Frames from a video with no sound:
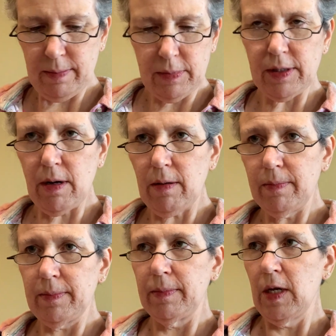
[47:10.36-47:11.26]
So
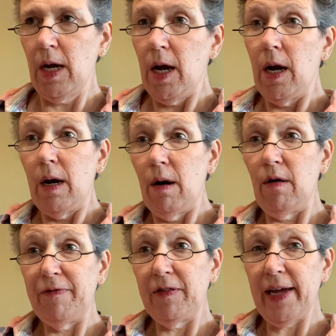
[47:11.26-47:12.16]

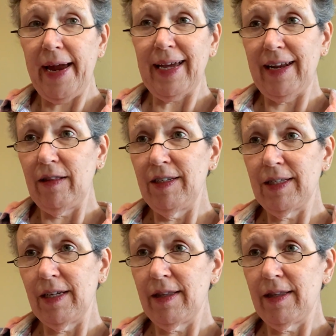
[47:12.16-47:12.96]
hopefully I can at least get